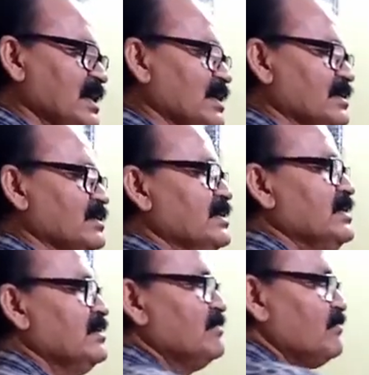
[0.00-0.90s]
done.
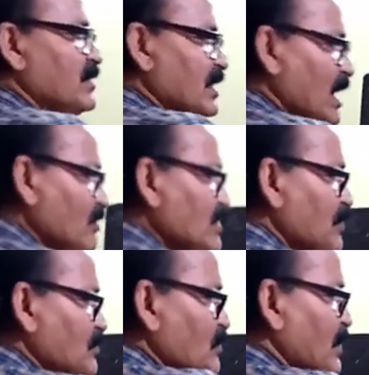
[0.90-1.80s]
Now you
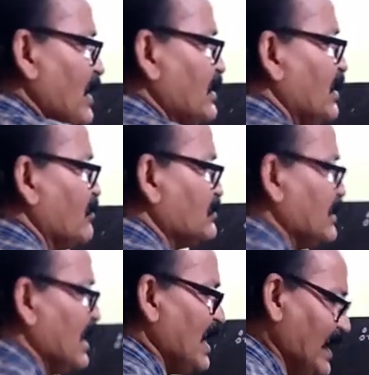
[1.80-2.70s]
have to find out
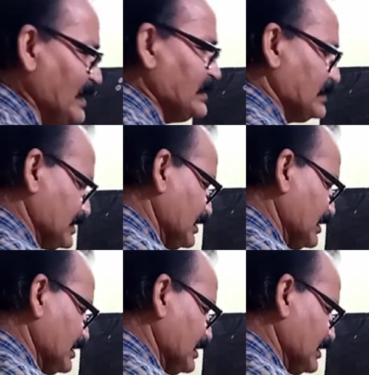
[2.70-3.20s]
the height.